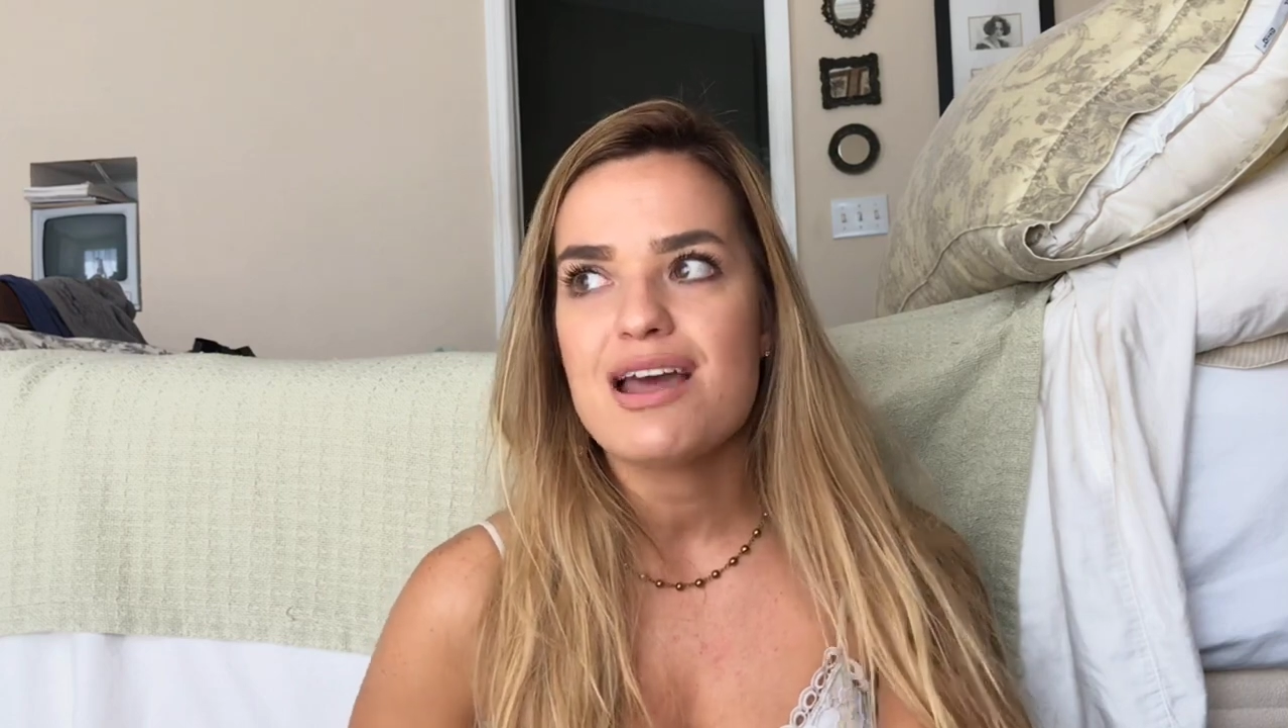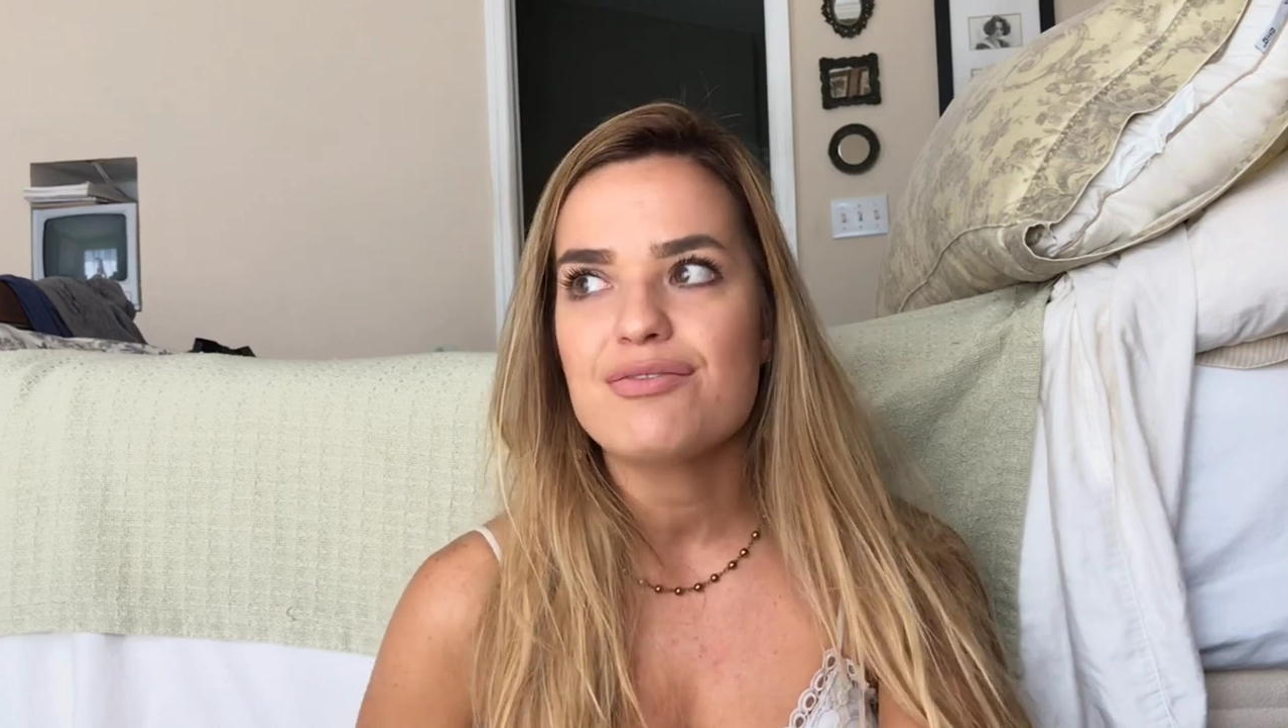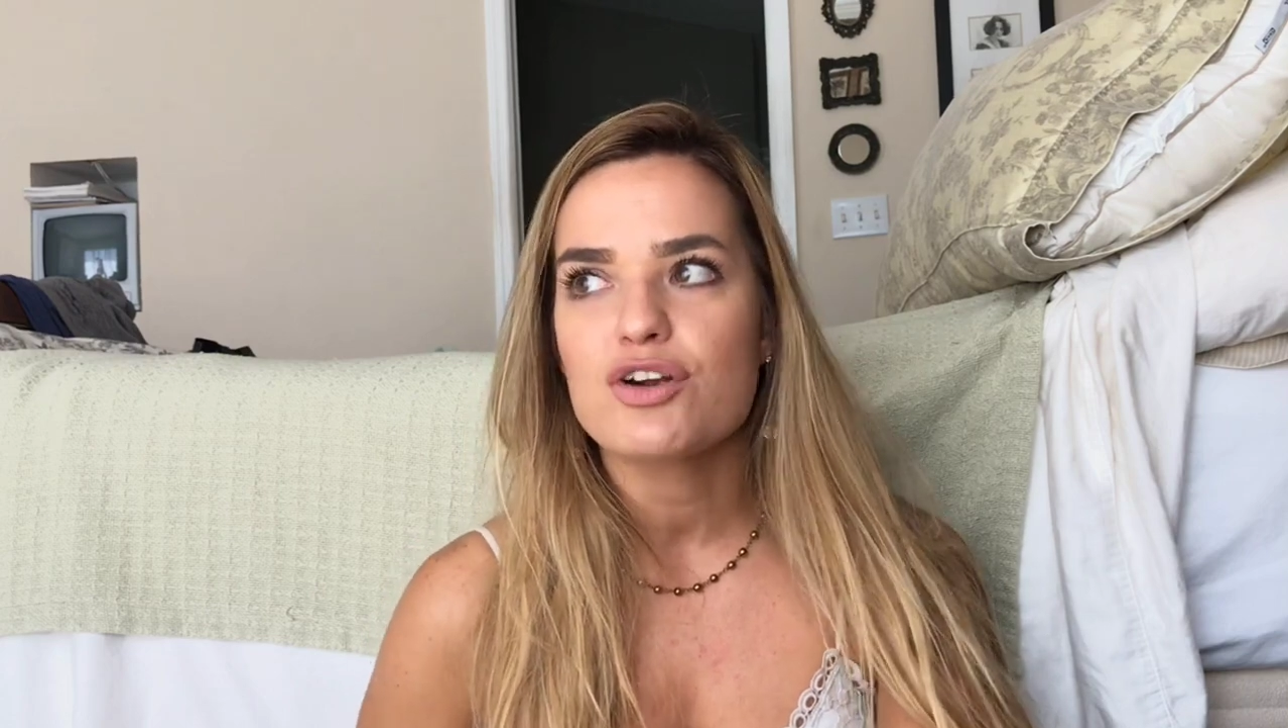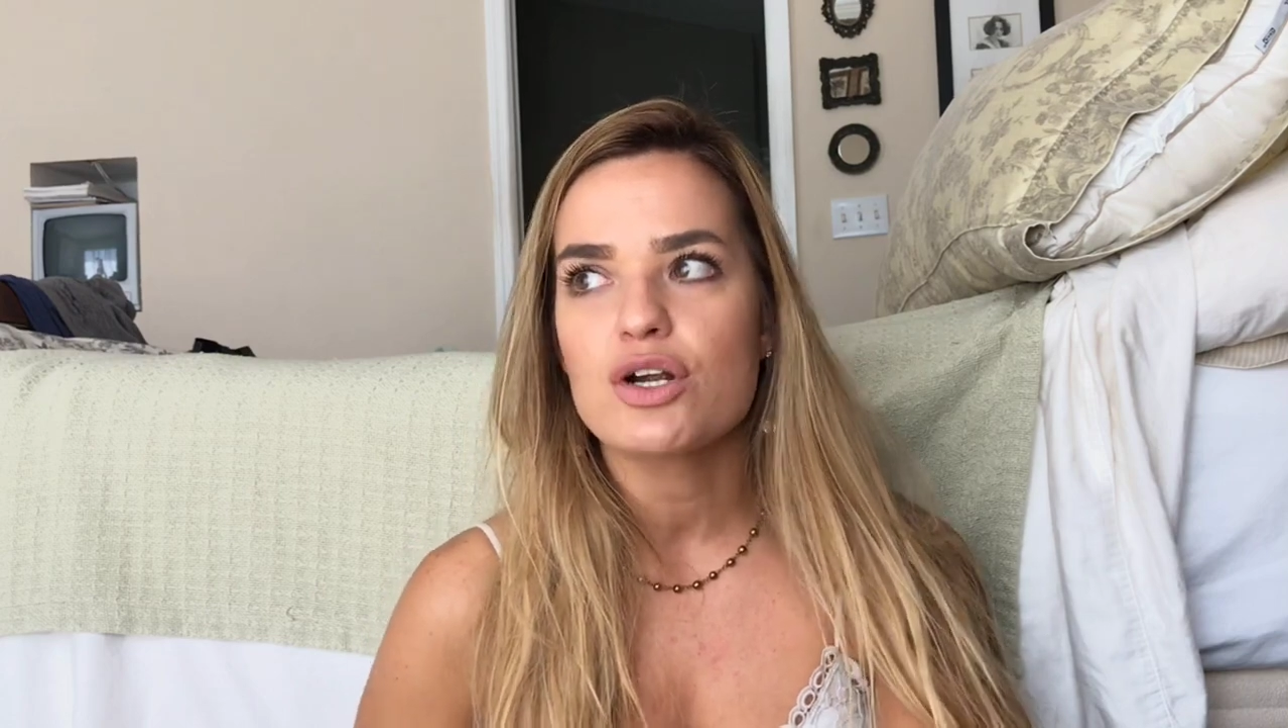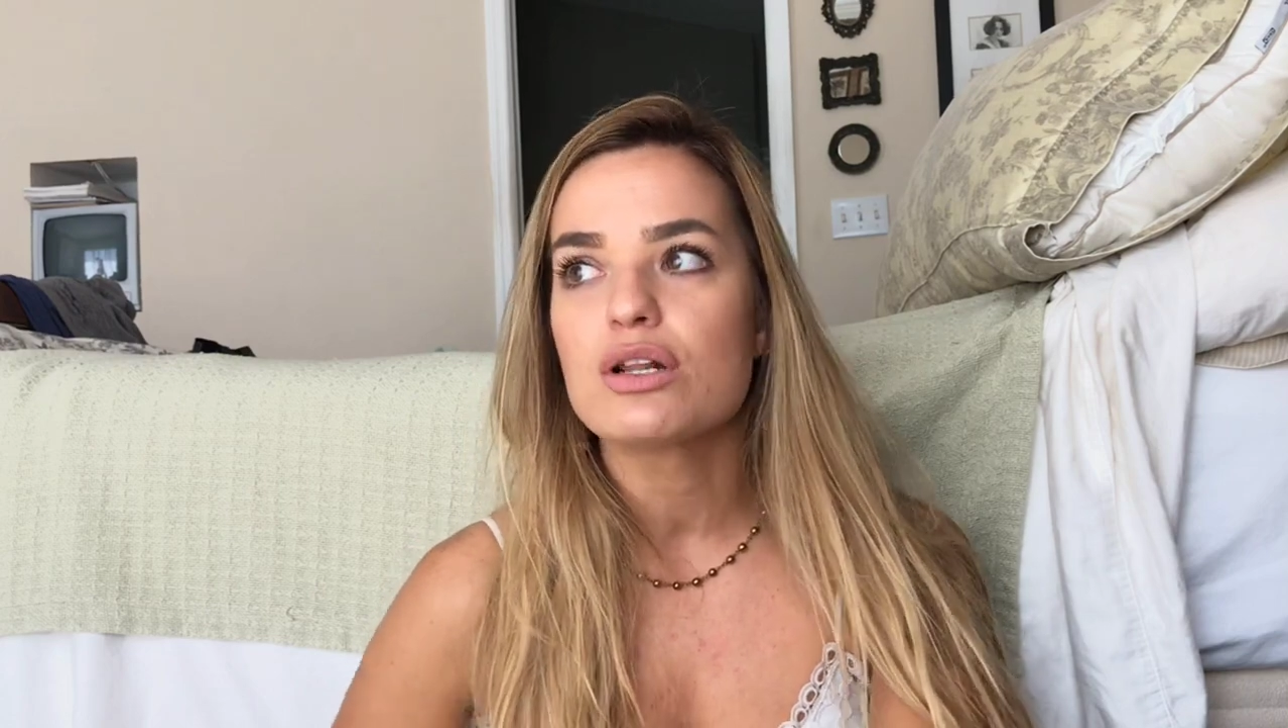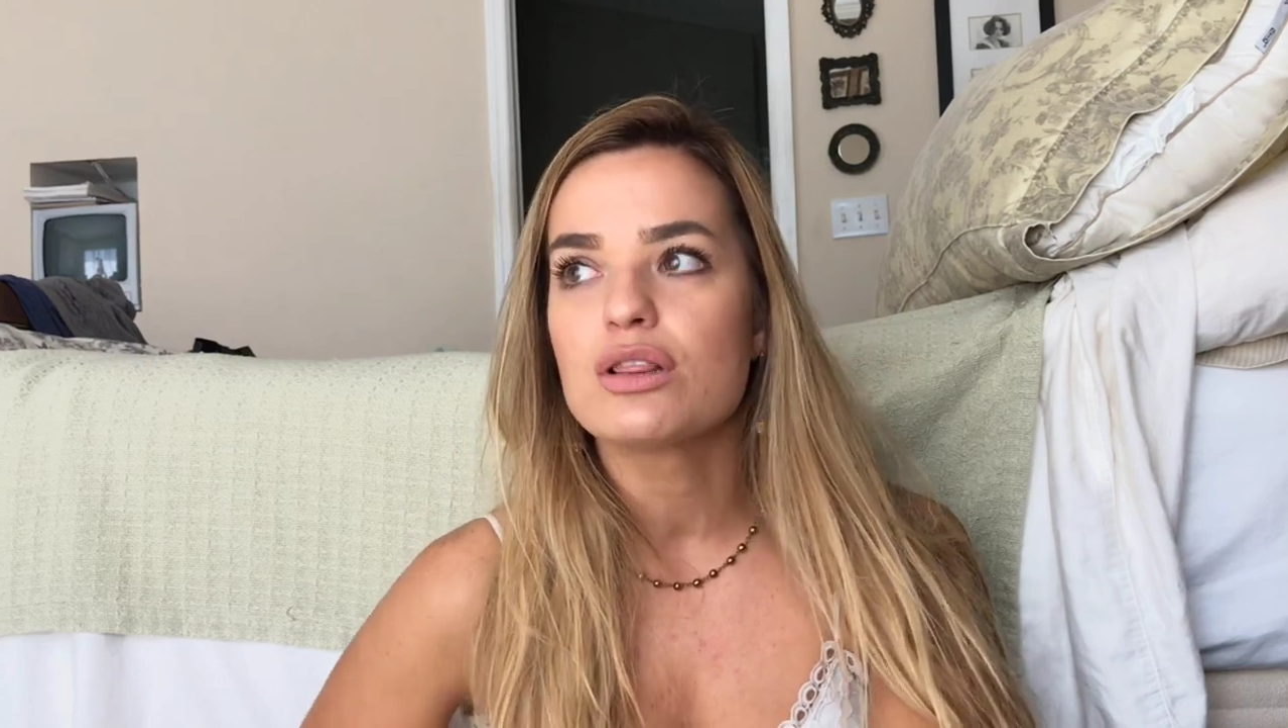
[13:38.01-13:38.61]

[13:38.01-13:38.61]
never